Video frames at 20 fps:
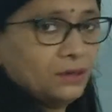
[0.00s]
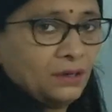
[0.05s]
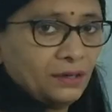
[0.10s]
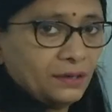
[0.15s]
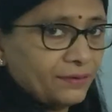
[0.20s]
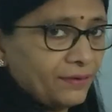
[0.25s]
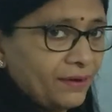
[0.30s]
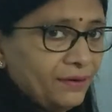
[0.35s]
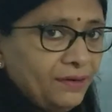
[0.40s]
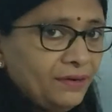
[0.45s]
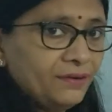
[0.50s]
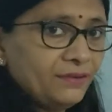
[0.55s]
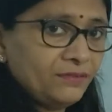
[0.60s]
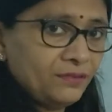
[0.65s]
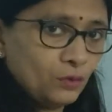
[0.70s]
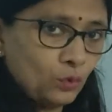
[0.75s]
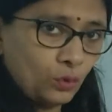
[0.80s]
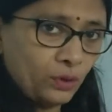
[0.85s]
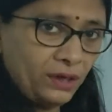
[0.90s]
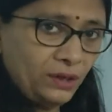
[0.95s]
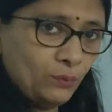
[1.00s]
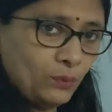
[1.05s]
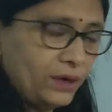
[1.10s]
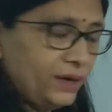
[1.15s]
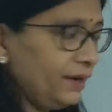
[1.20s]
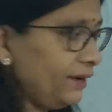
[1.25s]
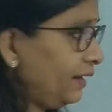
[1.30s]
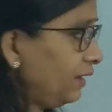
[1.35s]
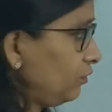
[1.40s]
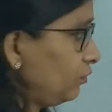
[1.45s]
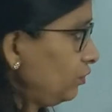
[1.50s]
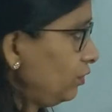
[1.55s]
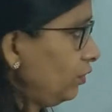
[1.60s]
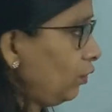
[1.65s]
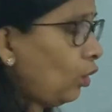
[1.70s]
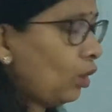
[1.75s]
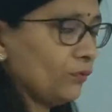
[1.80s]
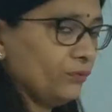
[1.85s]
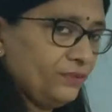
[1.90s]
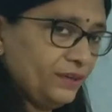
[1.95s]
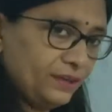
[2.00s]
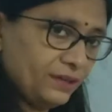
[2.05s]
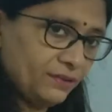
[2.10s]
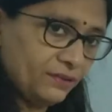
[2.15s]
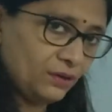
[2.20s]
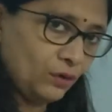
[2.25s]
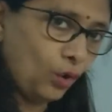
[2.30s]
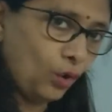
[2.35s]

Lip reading: Runner is in only one direction, offset is in